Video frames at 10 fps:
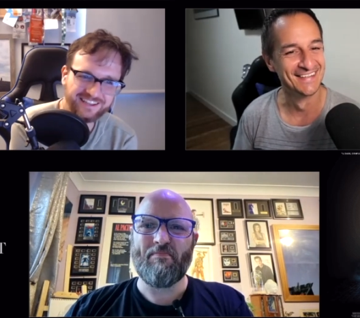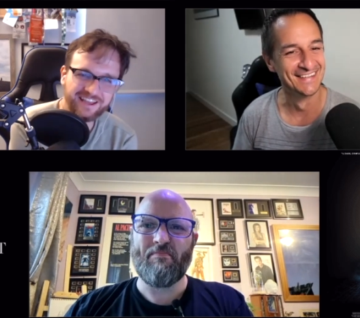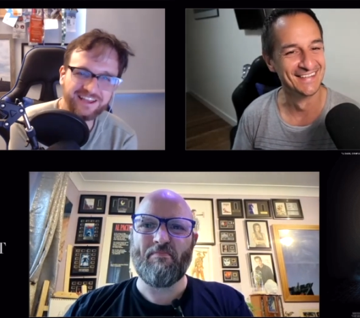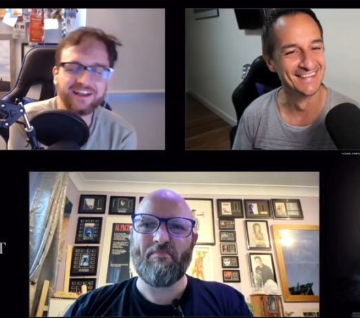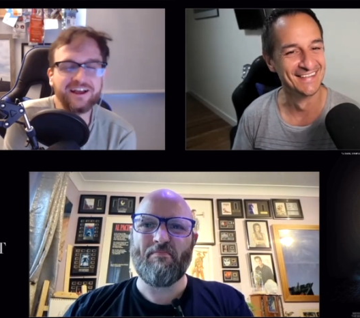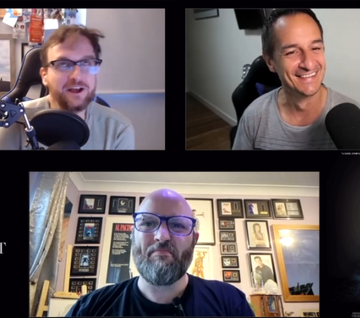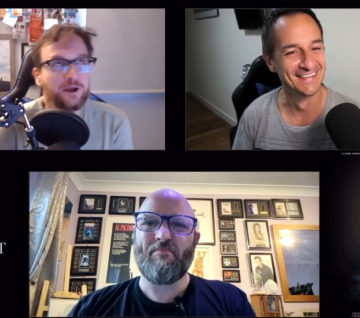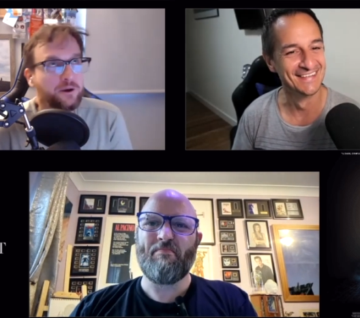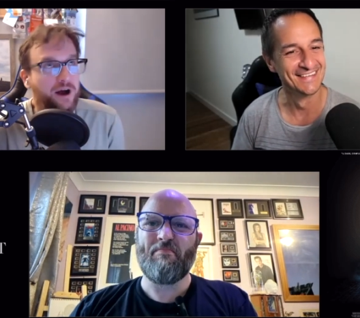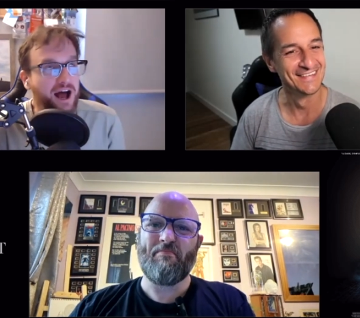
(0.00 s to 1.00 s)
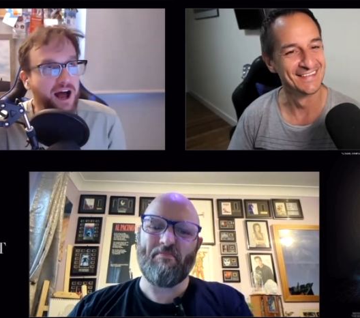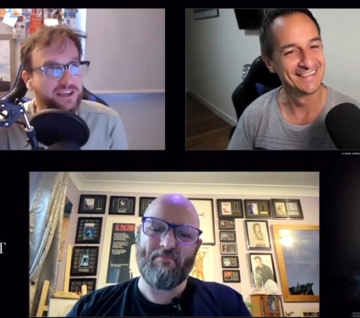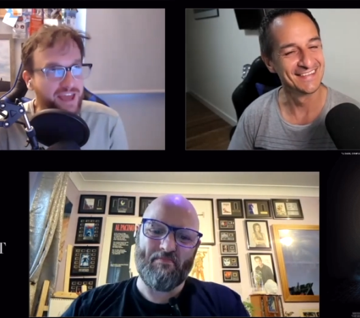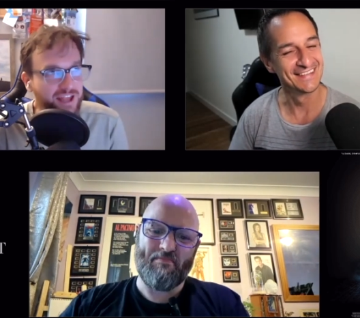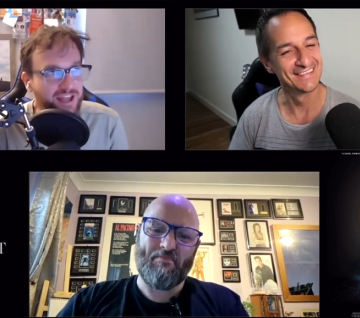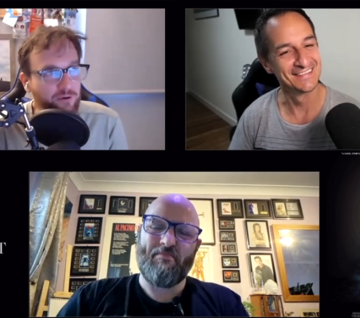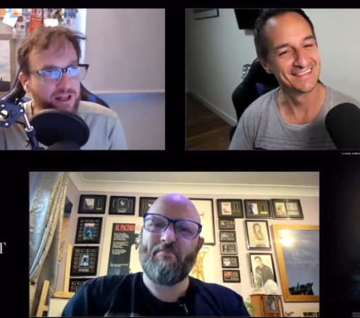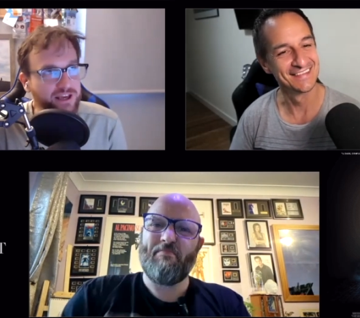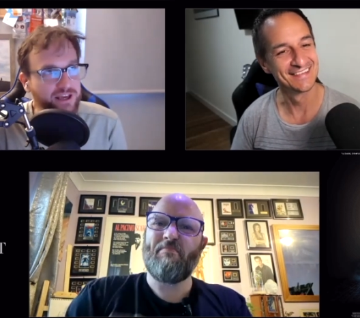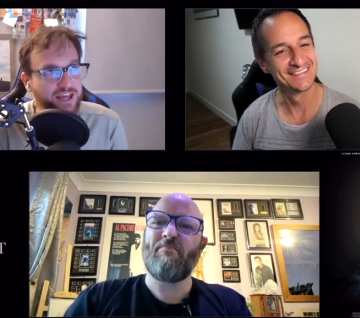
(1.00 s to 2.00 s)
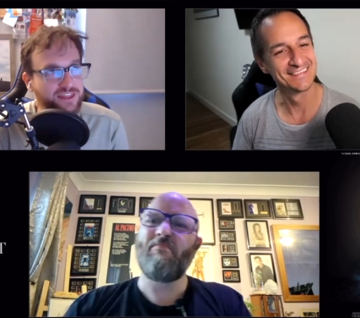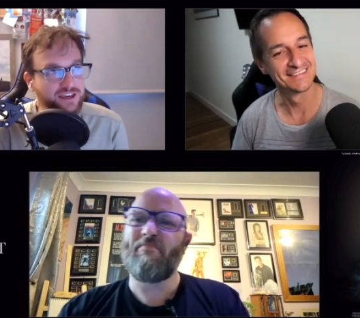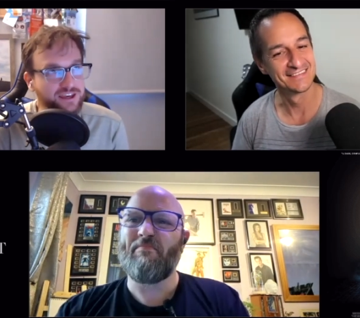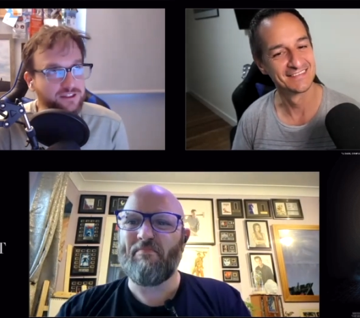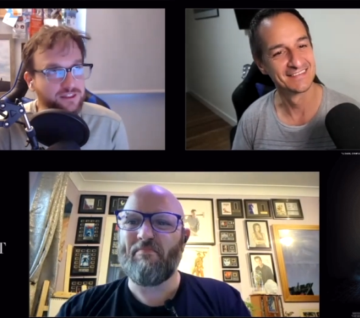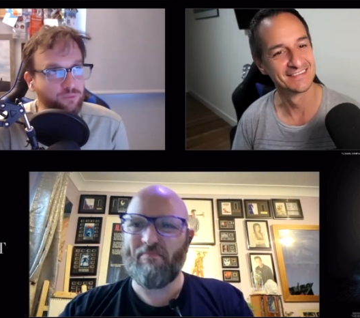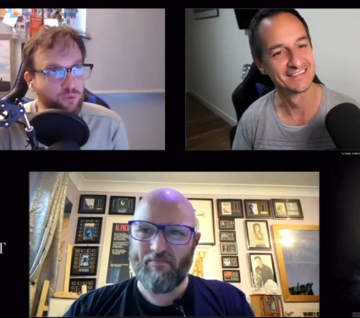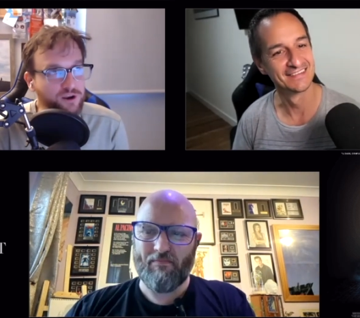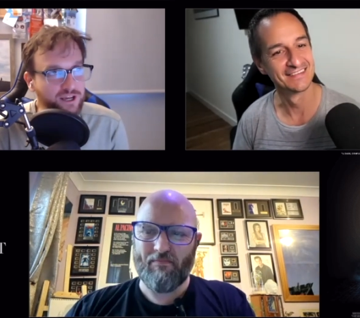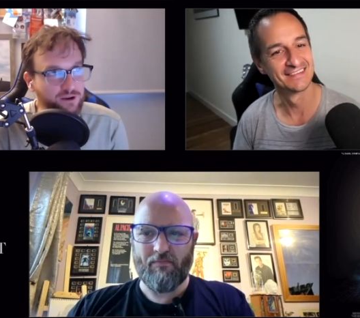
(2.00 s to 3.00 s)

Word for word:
Speaker 1: Uh, yeah, in a way, like I think working with